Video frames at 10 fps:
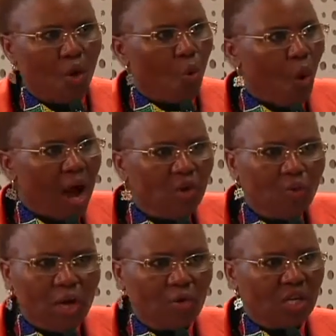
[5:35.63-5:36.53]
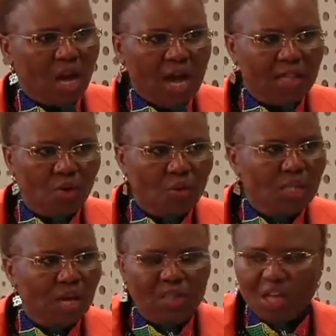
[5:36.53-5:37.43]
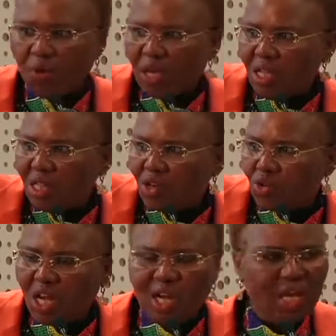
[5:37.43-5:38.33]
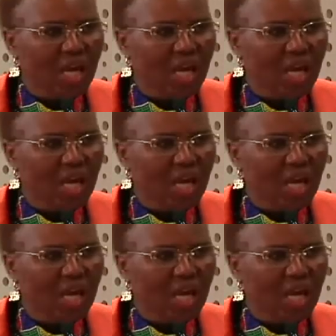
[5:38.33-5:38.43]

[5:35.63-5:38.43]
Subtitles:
One way or the other, whether they were in the rural